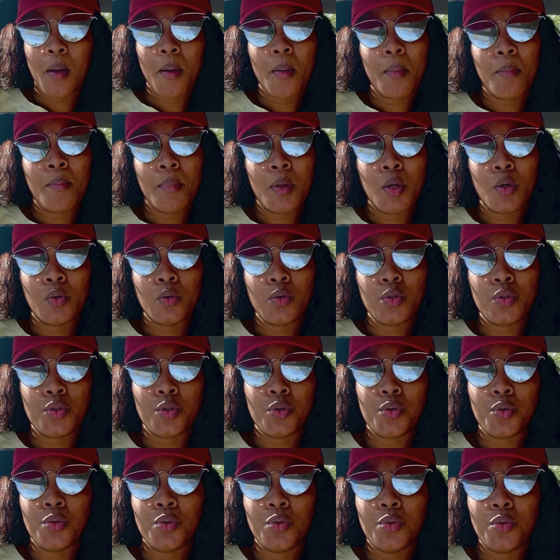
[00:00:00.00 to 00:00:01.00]

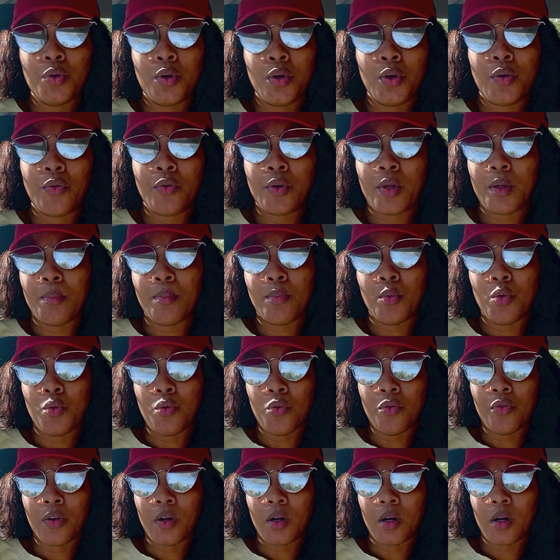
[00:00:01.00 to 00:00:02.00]
mildew
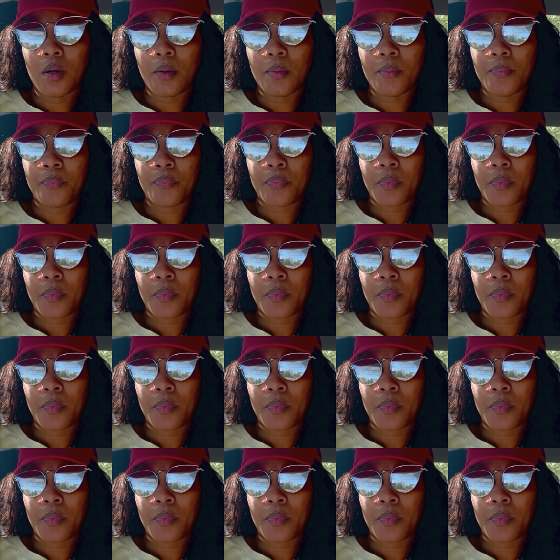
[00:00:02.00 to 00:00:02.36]
remover